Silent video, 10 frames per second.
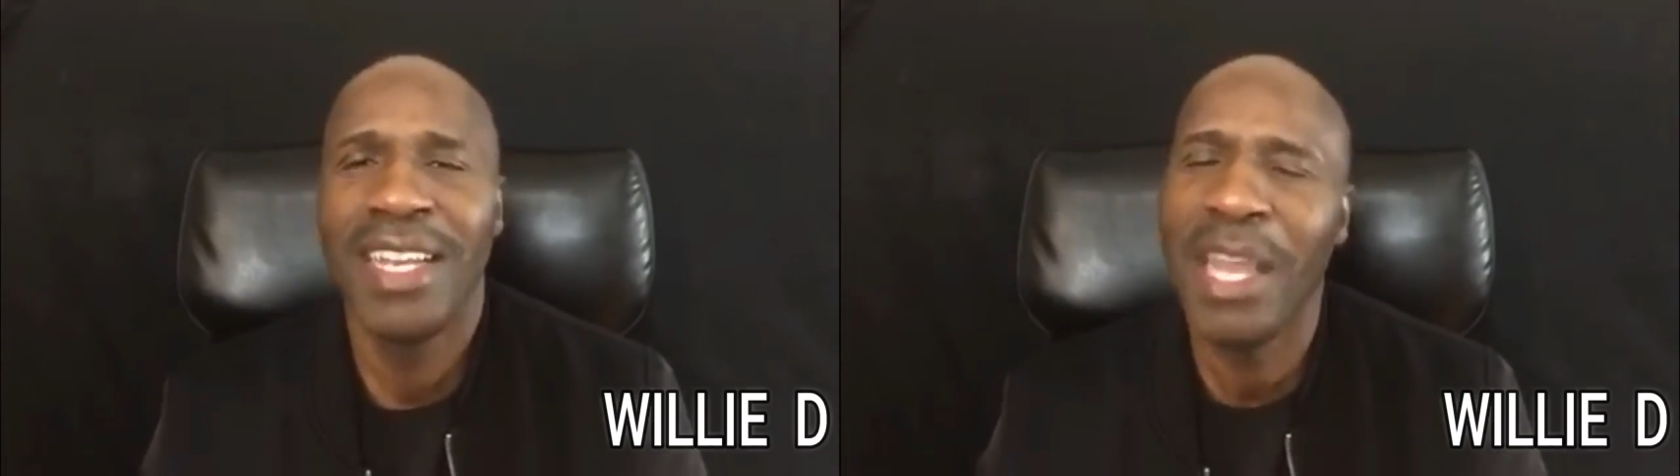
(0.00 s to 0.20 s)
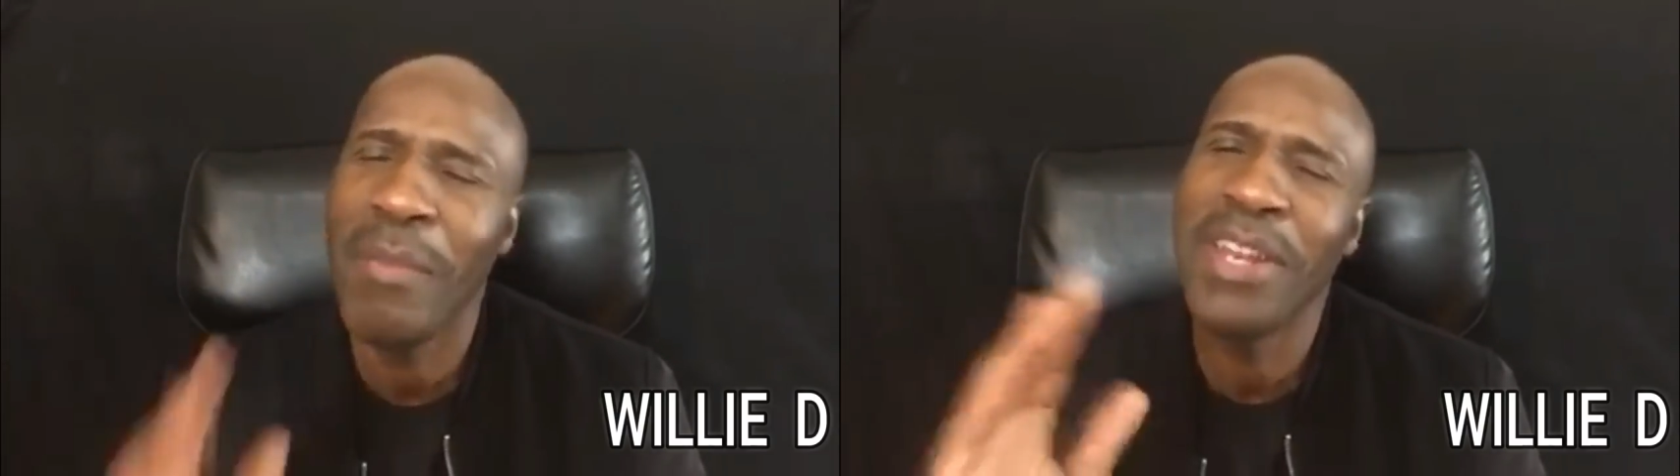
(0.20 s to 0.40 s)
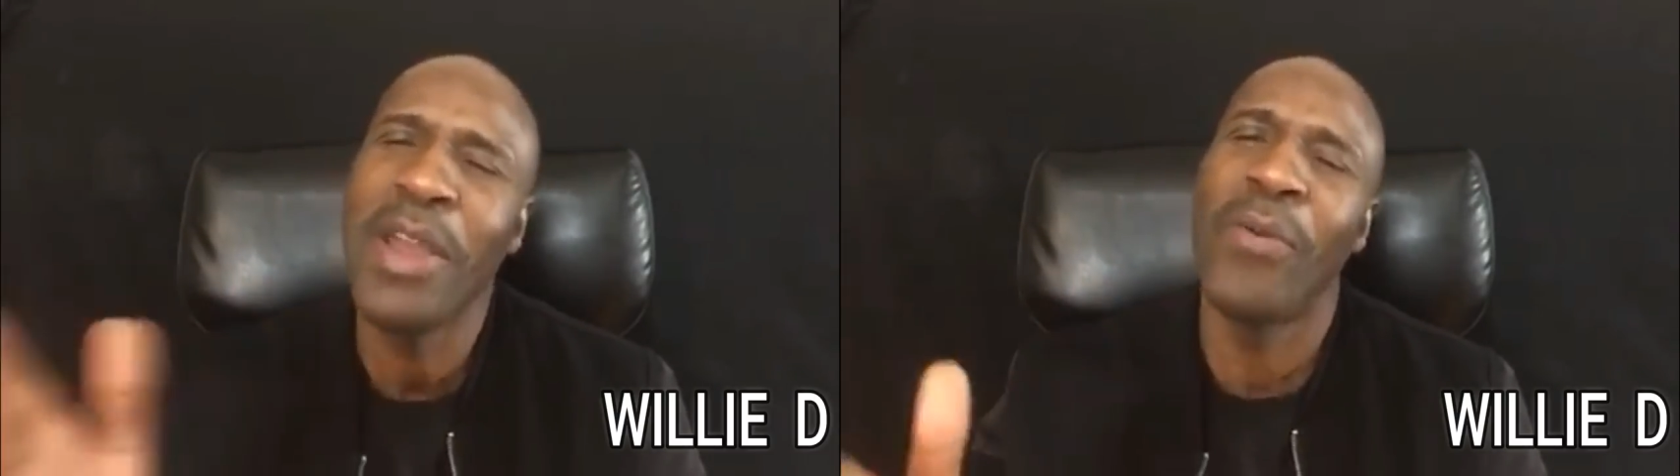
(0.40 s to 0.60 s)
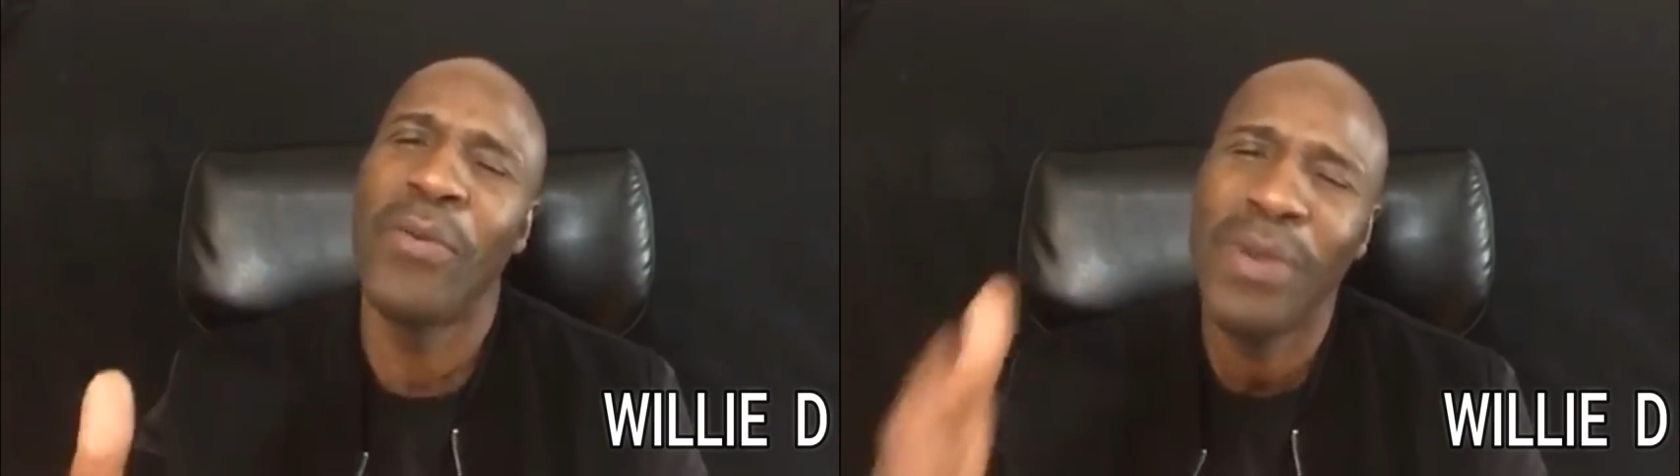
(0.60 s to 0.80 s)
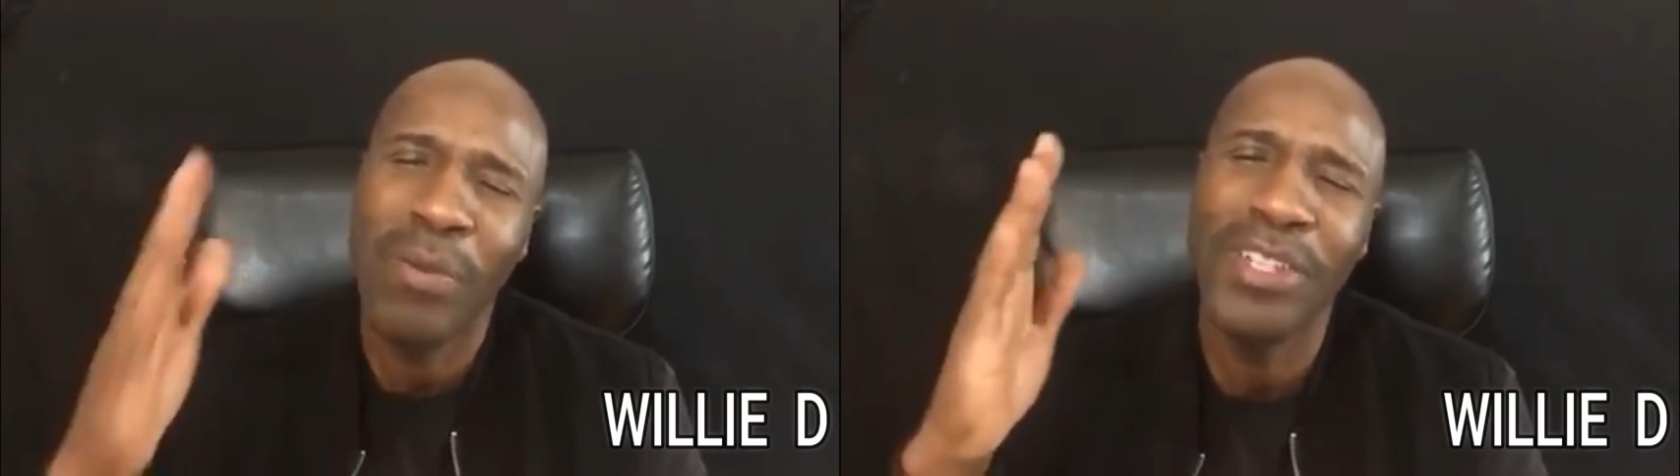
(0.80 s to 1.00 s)
let me
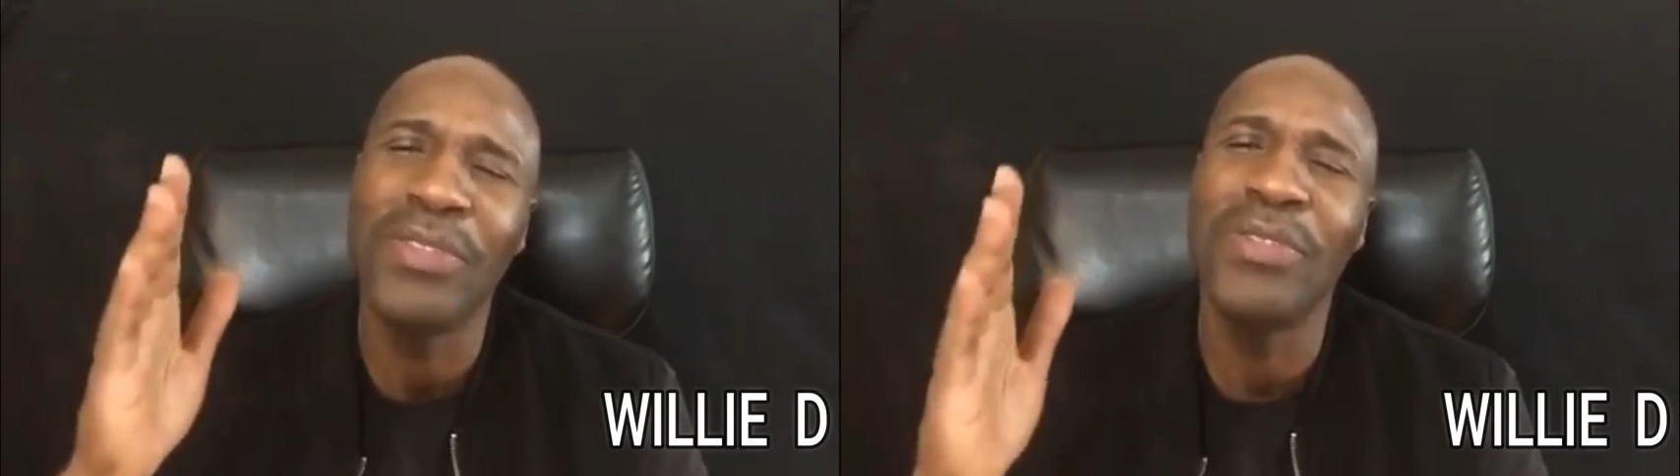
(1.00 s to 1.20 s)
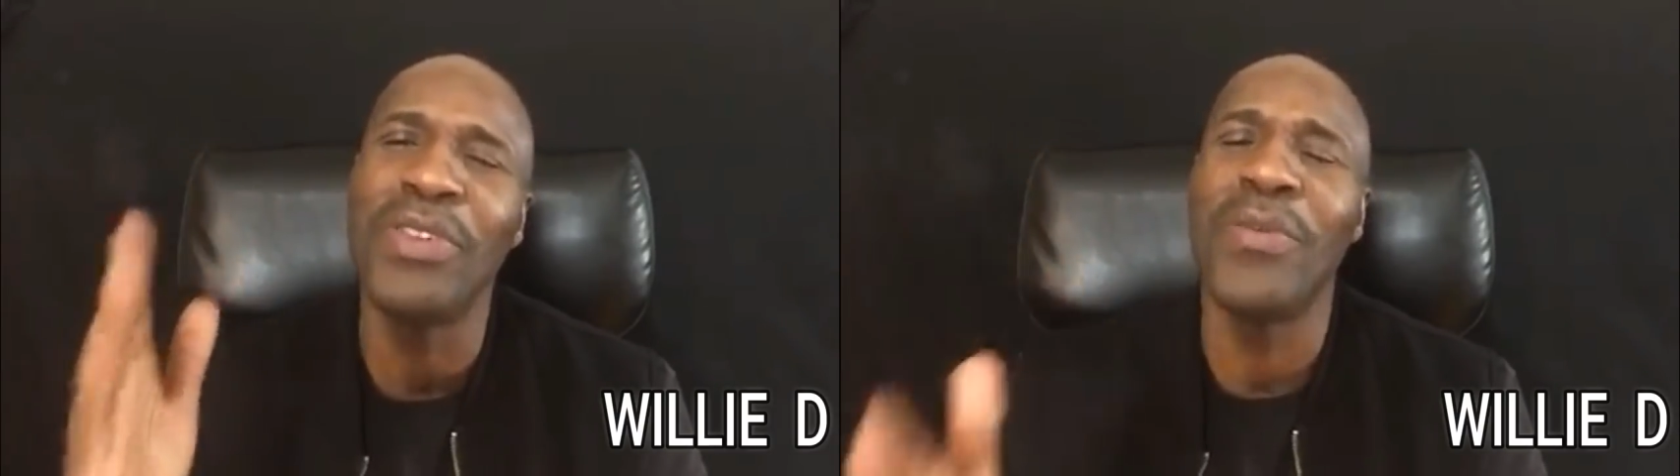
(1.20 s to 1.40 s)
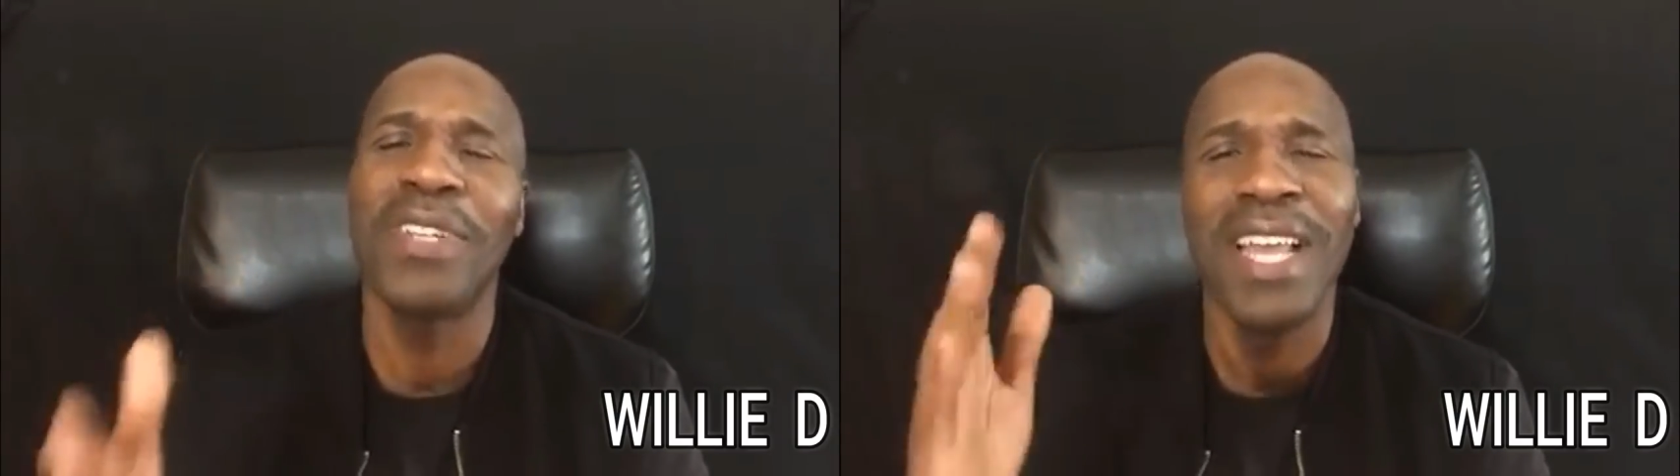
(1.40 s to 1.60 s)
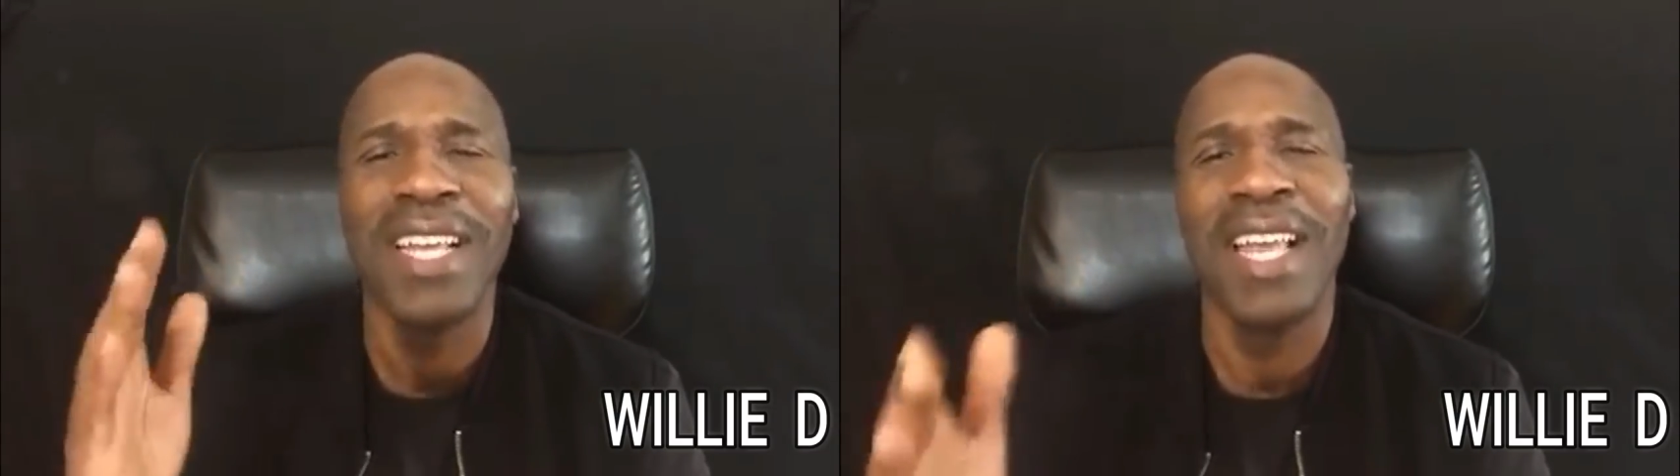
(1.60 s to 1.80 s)
know what would you do with that